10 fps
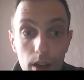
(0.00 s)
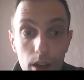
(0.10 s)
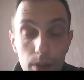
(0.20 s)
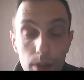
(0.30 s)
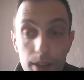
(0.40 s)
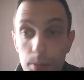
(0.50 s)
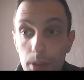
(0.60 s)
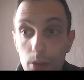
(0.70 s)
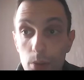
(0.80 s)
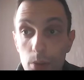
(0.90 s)

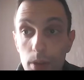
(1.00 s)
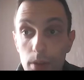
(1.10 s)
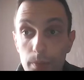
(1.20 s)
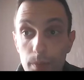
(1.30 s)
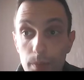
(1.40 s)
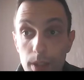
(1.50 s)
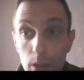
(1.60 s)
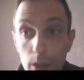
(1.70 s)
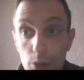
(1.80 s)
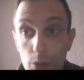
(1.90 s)
quasi-polynomial
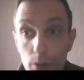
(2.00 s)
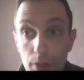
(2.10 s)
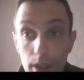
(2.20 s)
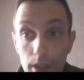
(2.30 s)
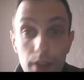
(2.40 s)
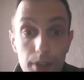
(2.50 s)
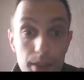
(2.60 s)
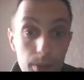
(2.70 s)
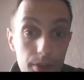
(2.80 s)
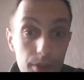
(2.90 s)
solution of the graph
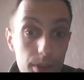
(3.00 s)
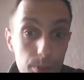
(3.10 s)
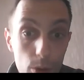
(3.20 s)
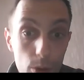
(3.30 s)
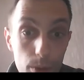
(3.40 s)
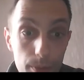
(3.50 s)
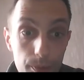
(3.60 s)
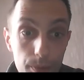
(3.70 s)
isomorphism problem.